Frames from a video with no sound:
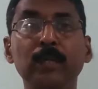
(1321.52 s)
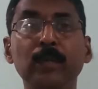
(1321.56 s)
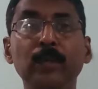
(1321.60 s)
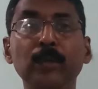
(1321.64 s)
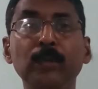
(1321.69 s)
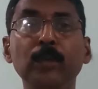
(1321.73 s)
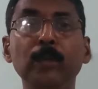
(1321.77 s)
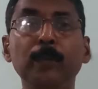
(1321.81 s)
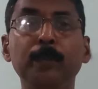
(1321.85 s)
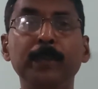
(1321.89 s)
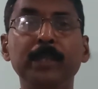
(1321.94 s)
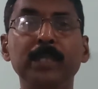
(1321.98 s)

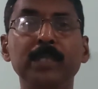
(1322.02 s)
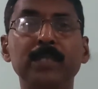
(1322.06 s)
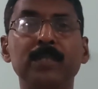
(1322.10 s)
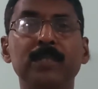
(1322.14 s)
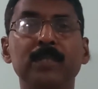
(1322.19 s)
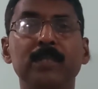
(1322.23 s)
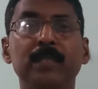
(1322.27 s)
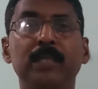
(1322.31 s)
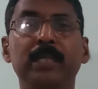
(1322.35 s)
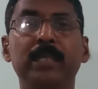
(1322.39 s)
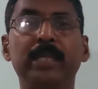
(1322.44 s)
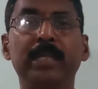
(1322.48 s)
group
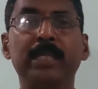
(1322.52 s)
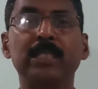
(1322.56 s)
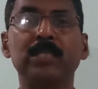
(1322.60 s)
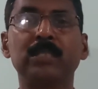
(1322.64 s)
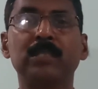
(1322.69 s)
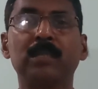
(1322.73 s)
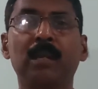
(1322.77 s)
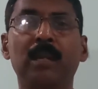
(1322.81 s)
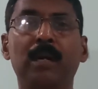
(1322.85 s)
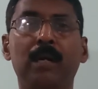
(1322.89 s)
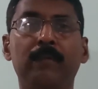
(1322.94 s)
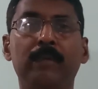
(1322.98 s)
is
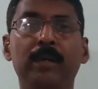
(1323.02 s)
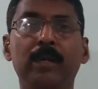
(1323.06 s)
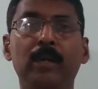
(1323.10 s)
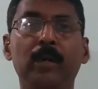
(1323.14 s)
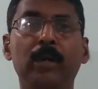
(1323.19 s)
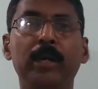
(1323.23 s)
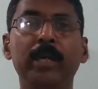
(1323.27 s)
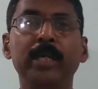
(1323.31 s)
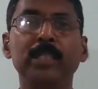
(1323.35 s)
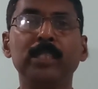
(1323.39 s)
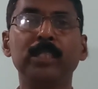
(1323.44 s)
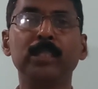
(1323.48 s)
extra, one
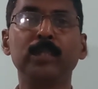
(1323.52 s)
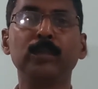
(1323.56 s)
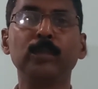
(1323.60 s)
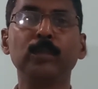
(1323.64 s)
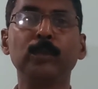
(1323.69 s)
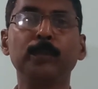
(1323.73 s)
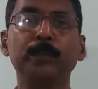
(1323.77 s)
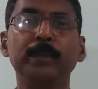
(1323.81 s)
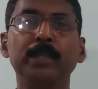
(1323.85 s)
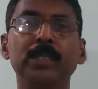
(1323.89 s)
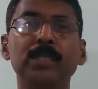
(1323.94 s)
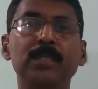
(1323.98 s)
OH
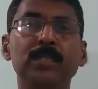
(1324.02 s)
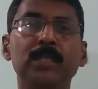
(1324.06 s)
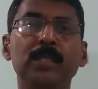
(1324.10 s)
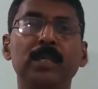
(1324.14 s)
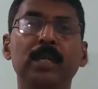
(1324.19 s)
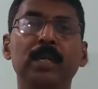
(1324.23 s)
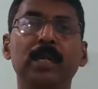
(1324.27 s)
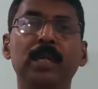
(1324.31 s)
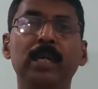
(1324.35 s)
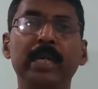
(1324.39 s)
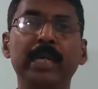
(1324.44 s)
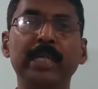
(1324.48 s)
group
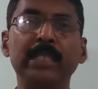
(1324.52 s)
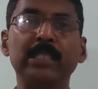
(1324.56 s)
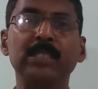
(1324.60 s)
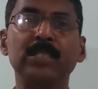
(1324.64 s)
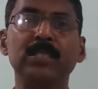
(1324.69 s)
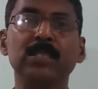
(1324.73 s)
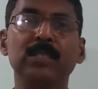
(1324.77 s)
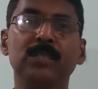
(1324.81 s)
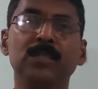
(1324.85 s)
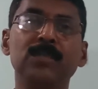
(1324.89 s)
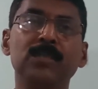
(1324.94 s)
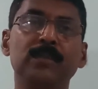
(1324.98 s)
is
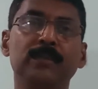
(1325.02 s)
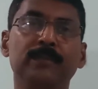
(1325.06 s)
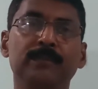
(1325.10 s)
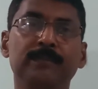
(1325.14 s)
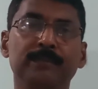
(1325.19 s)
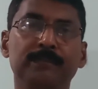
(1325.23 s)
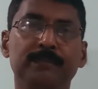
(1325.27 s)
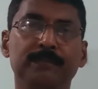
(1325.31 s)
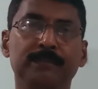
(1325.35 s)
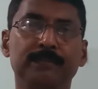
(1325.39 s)
excess